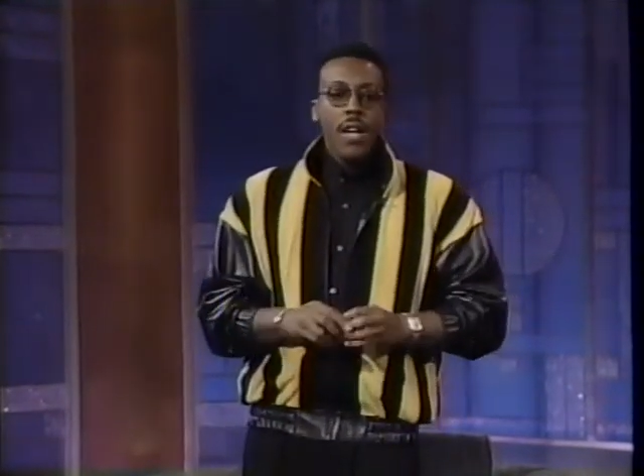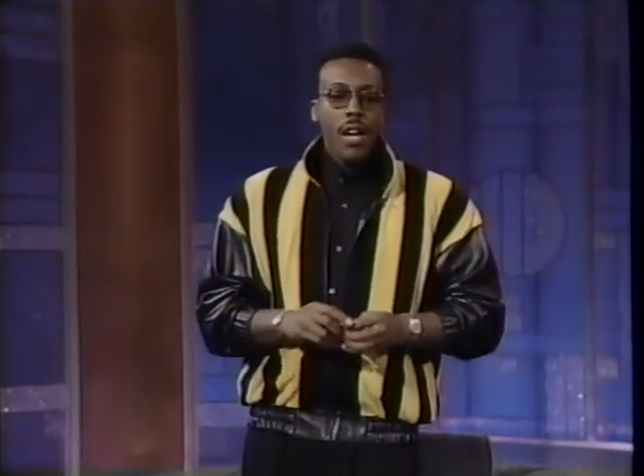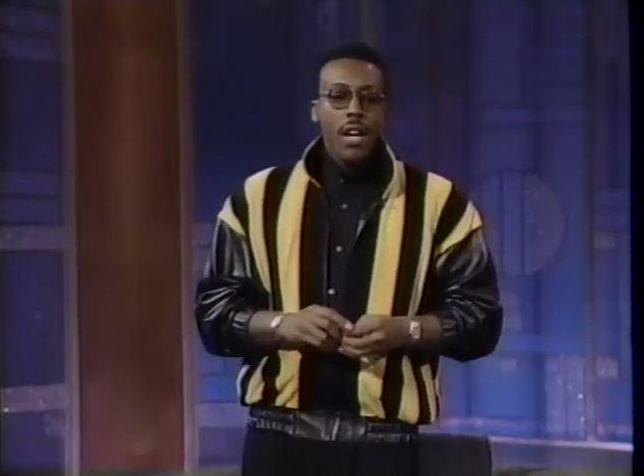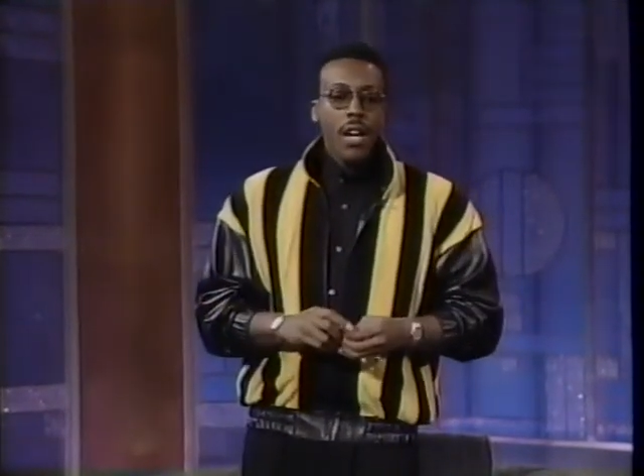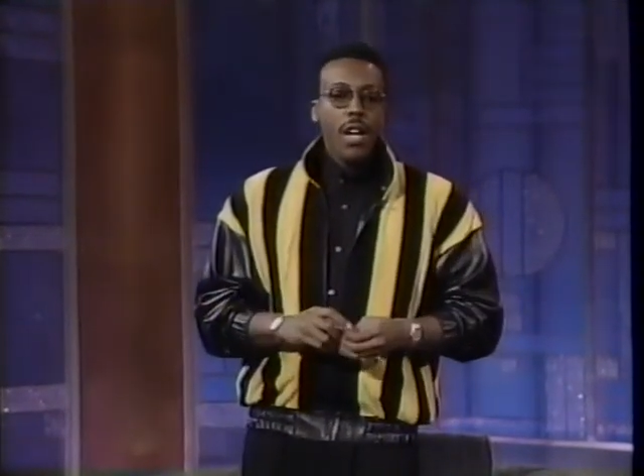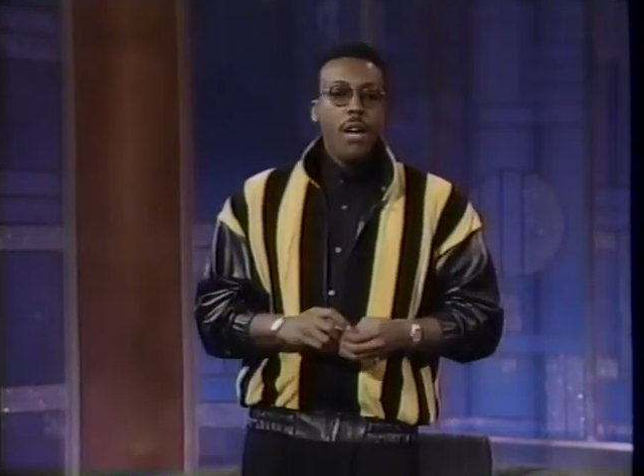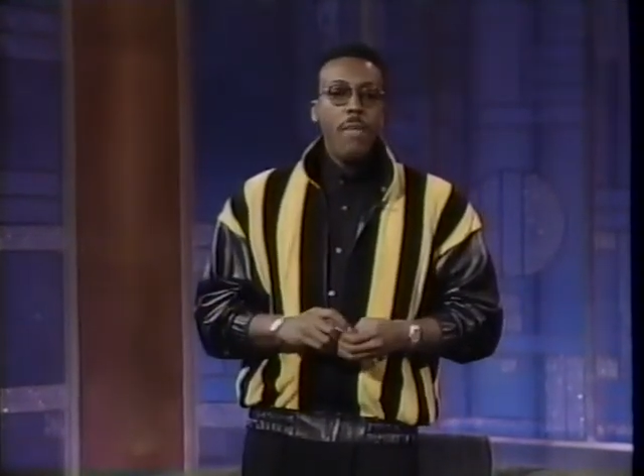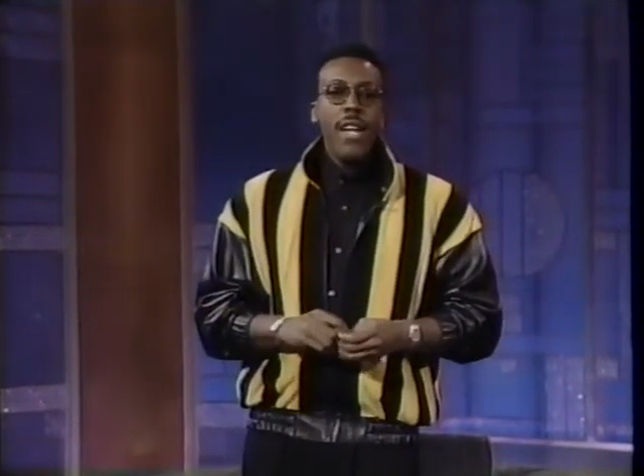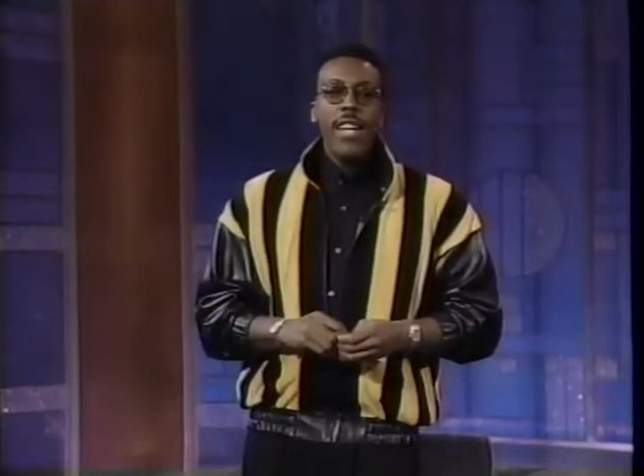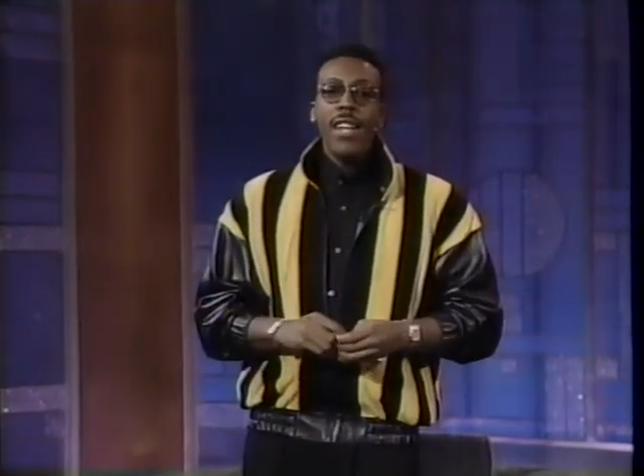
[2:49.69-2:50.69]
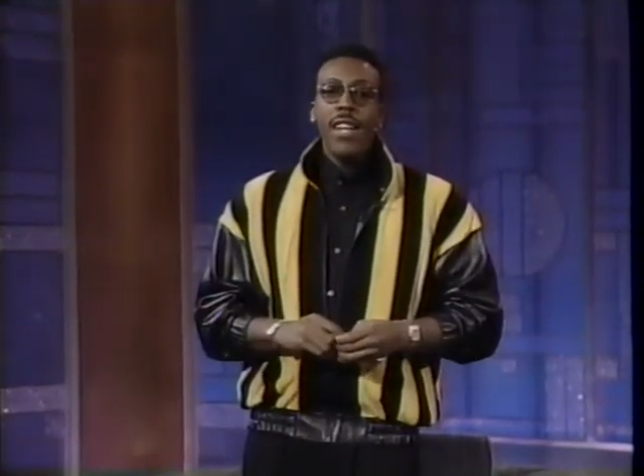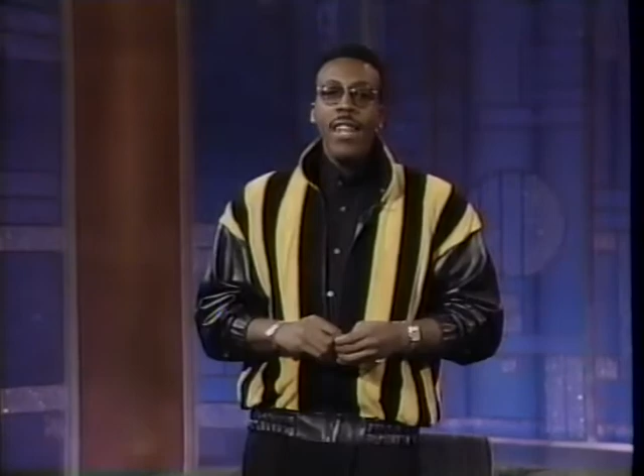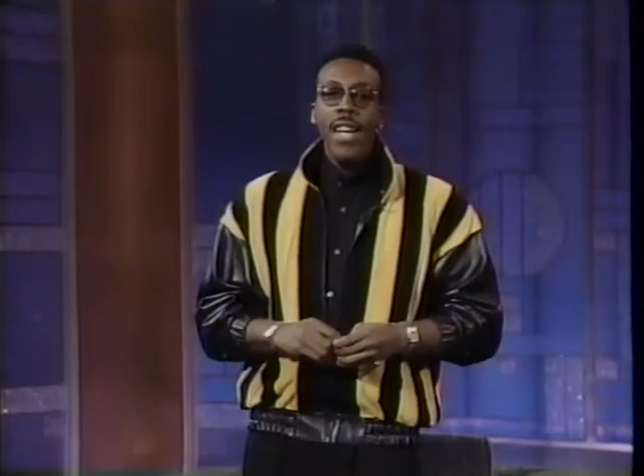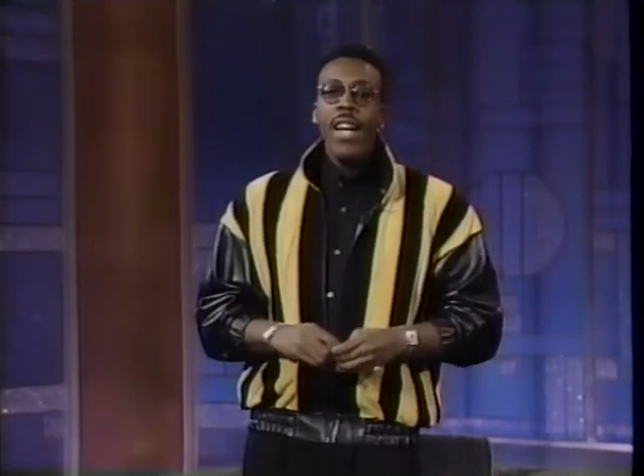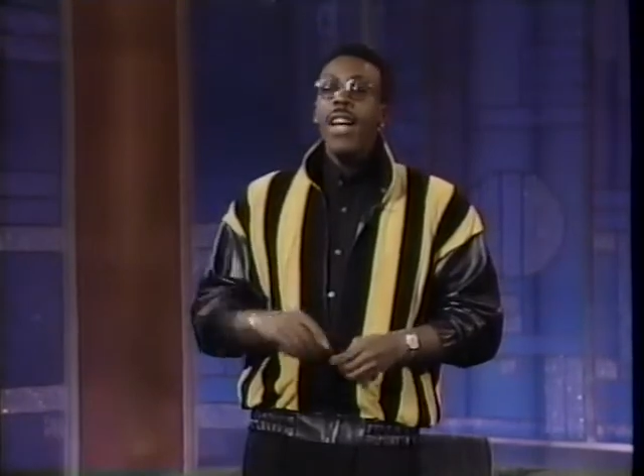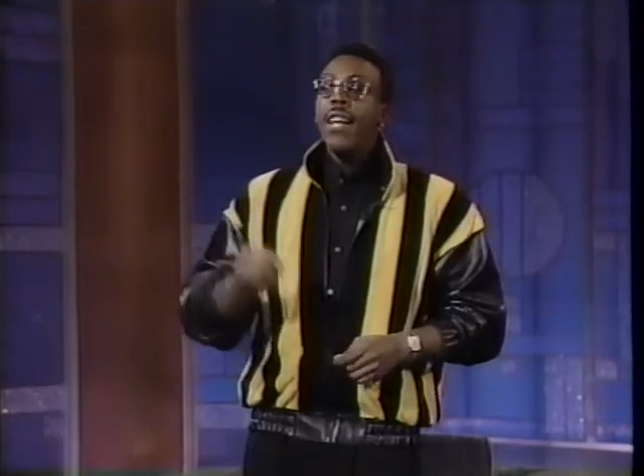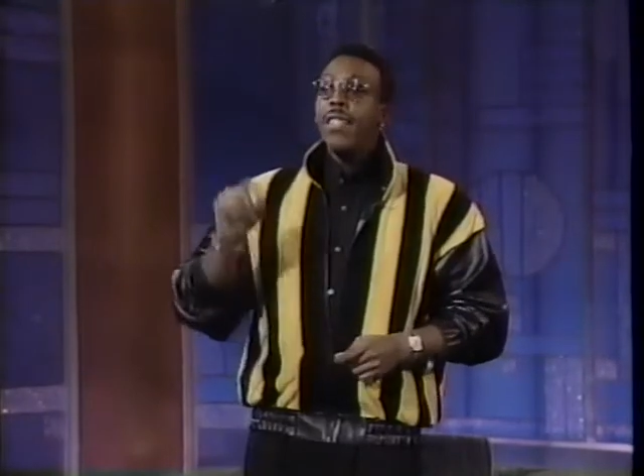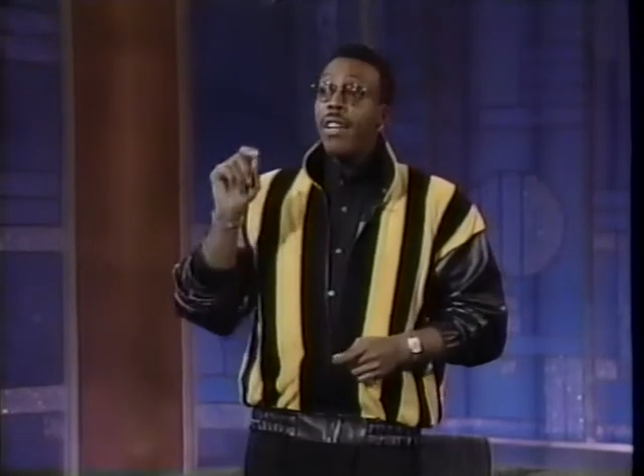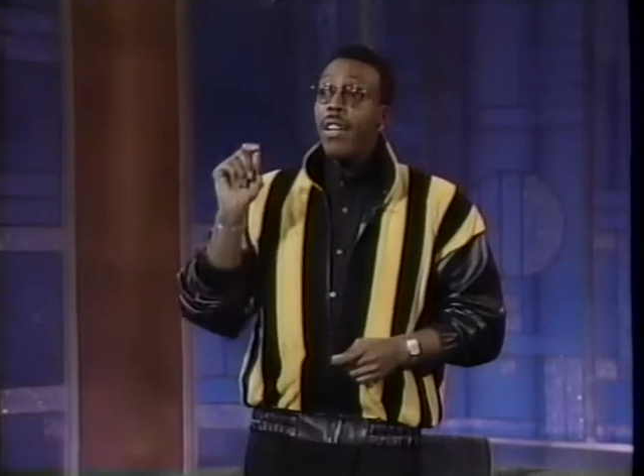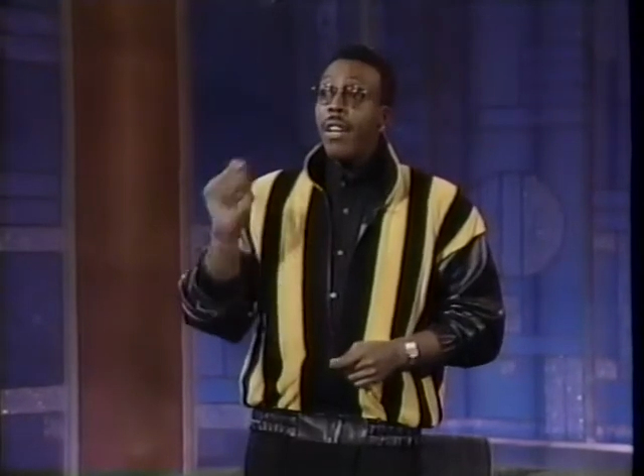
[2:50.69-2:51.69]
uh, comedian Leah
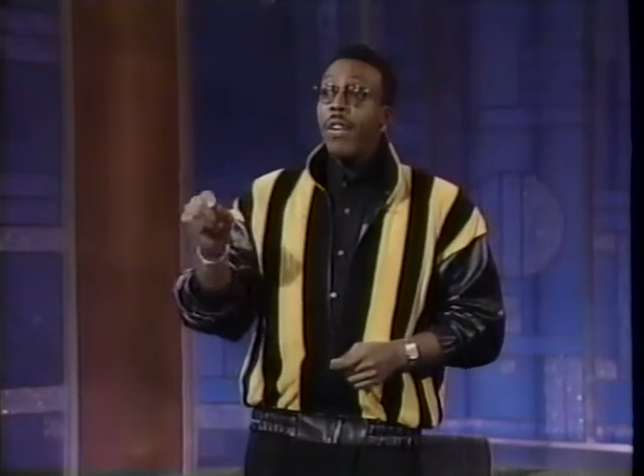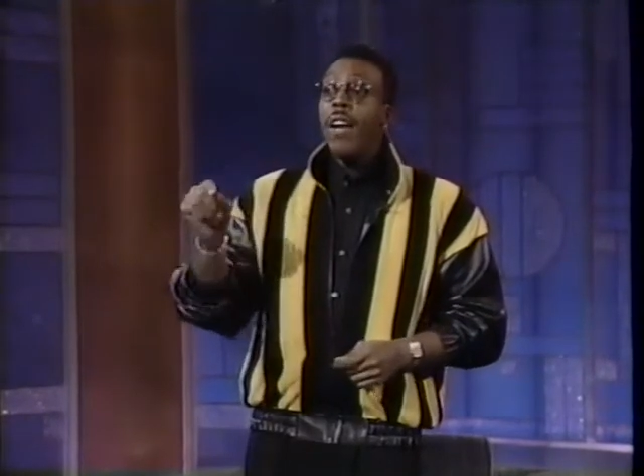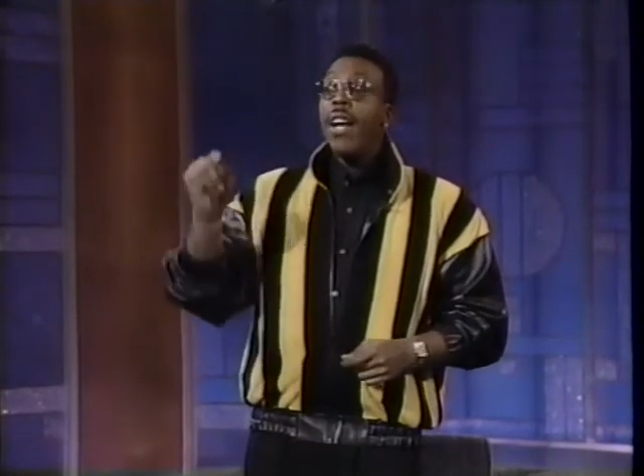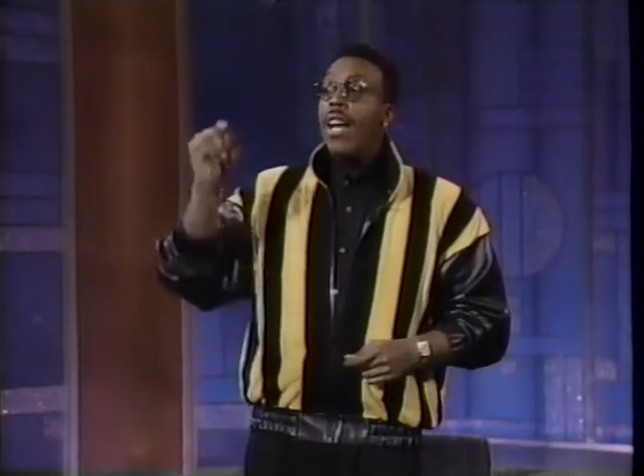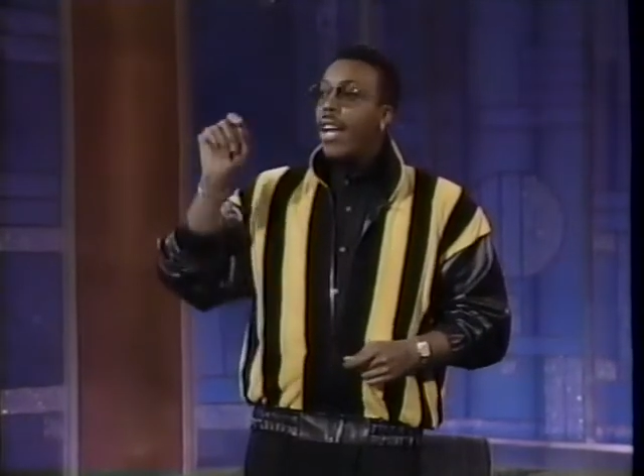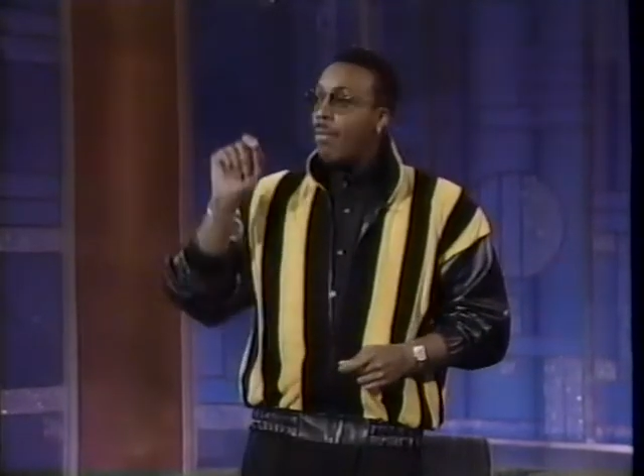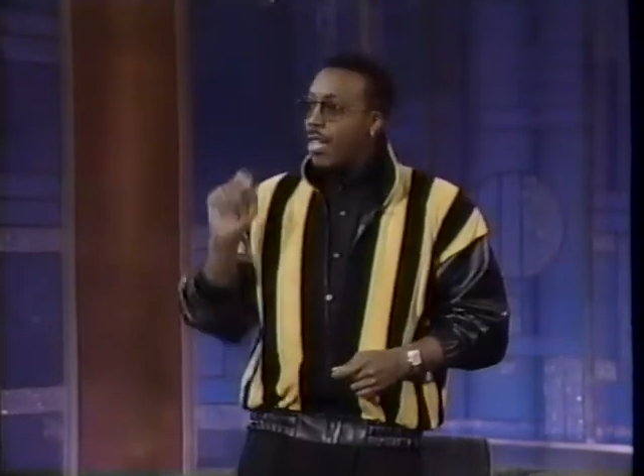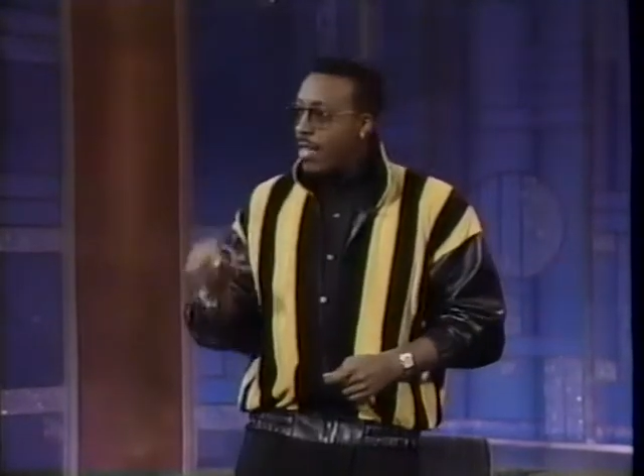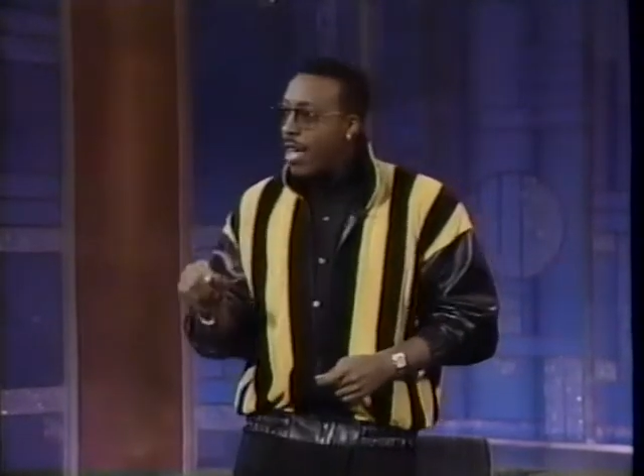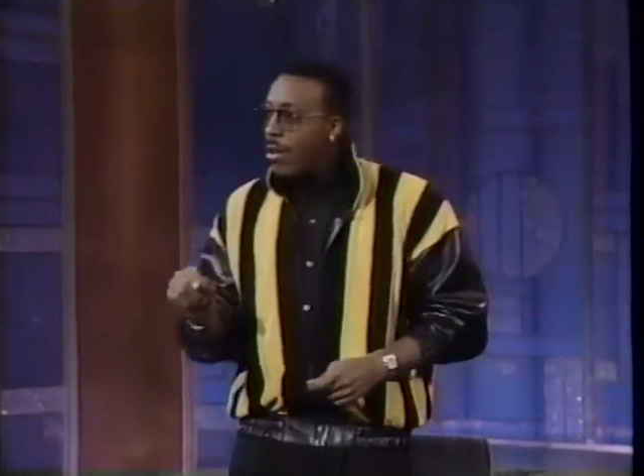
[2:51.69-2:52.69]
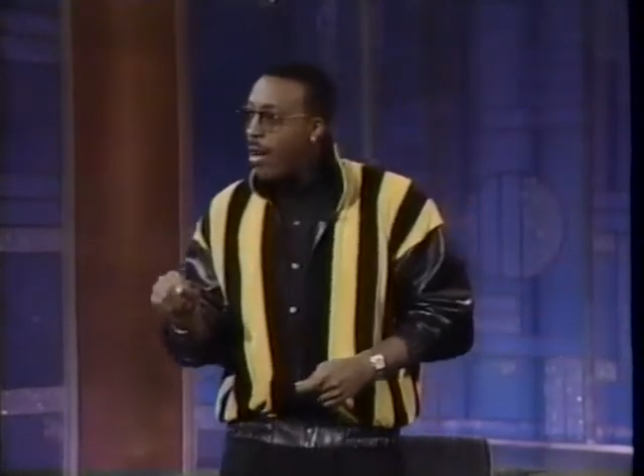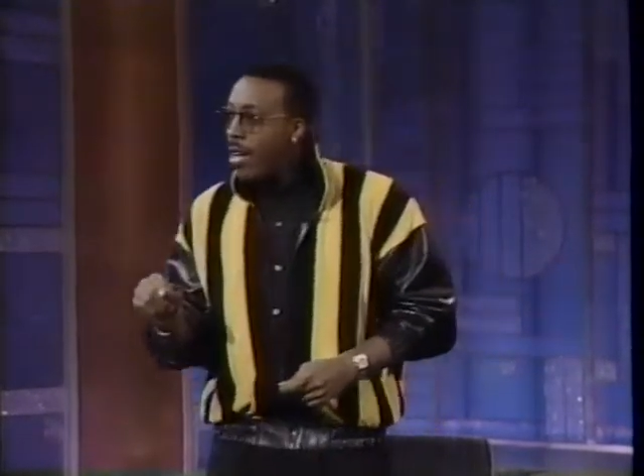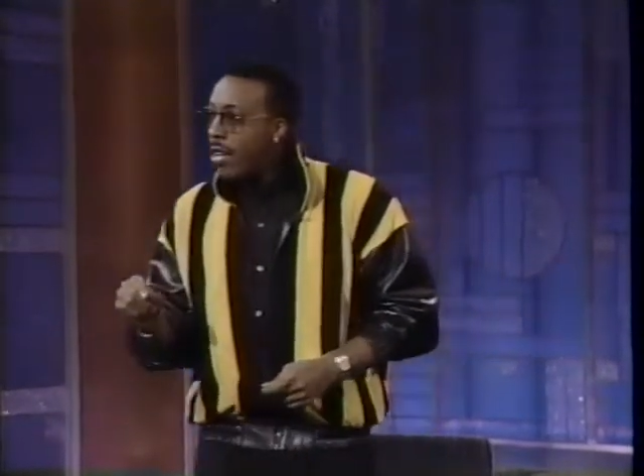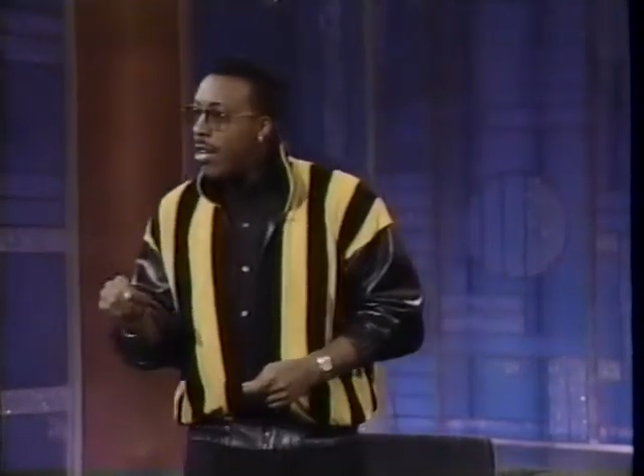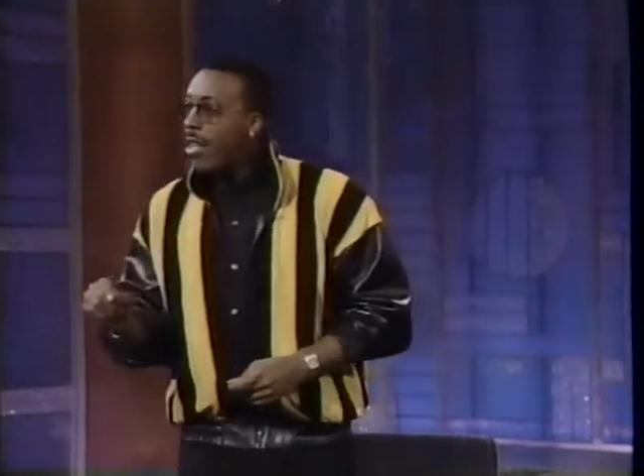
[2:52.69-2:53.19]
Delira. Am I saying it right?